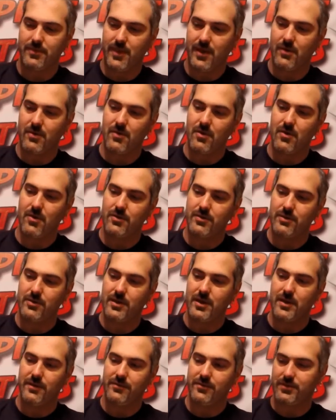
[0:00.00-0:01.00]
alcohol,
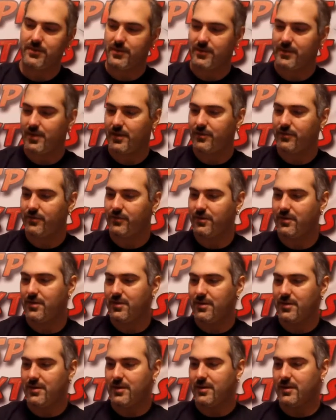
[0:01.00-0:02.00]
and then you have something that's
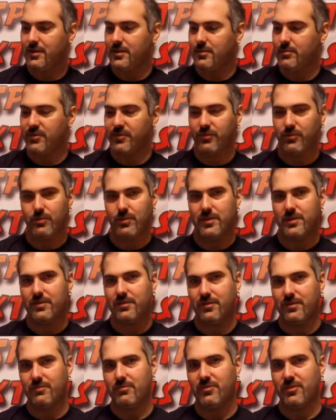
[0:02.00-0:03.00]
a little bit of
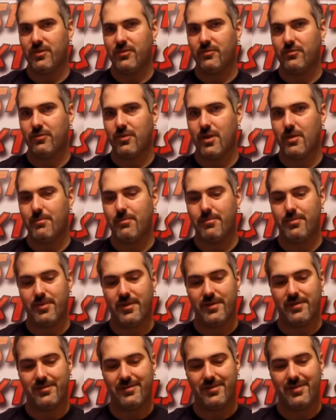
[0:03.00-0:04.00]
sweetness. It does drop,
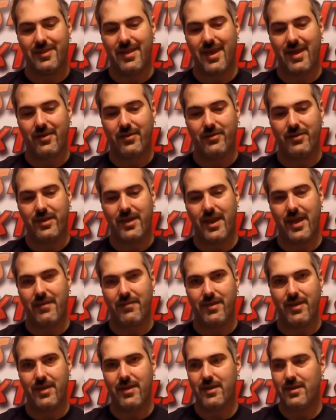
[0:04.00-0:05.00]
but it's not going to
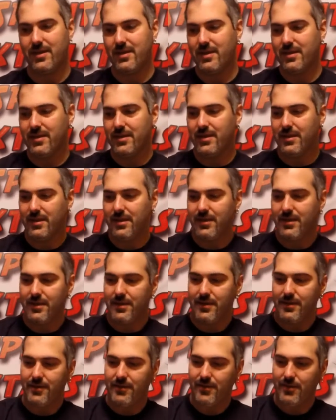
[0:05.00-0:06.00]
have that
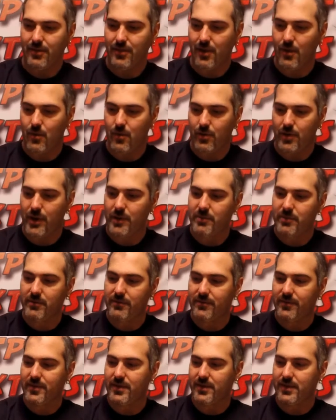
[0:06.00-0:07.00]
lower A
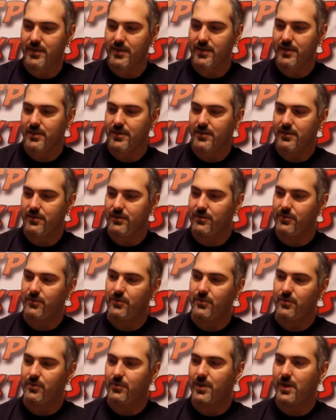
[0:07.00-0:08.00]
B V
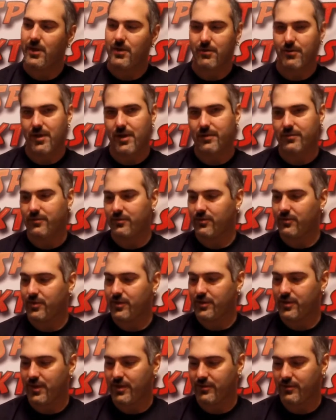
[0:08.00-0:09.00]
to counteract, so
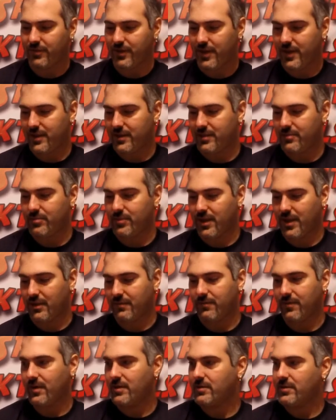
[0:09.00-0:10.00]
you can actually add the
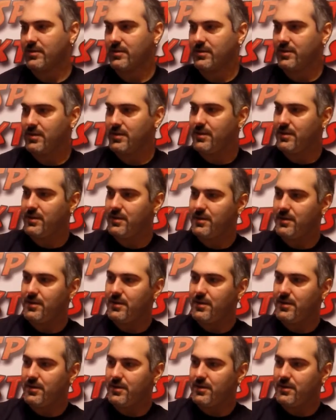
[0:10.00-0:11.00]
black vodka.
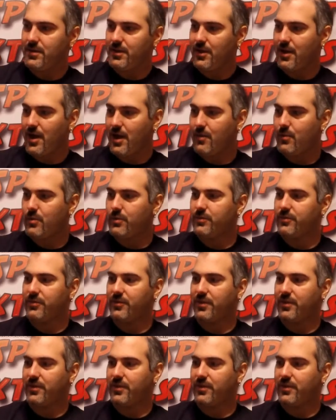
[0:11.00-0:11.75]
Now, I would